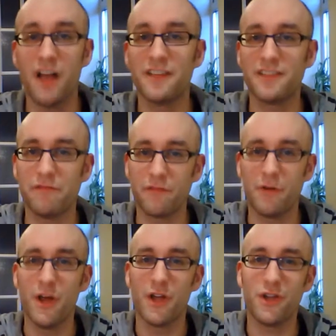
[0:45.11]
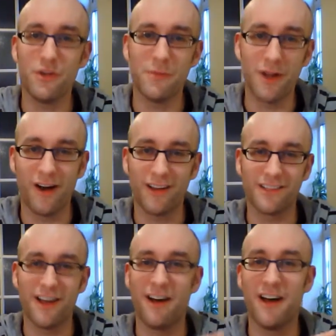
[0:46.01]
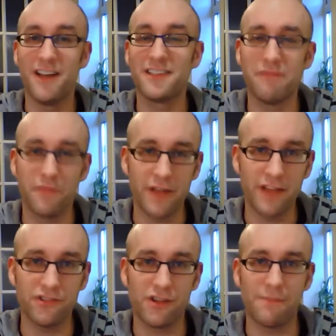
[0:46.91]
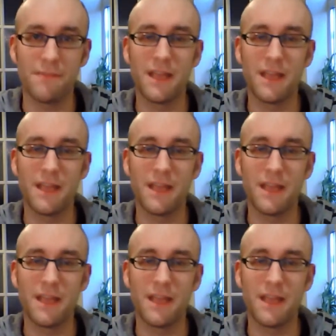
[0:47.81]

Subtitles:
sinful human hearts, our sinful nature.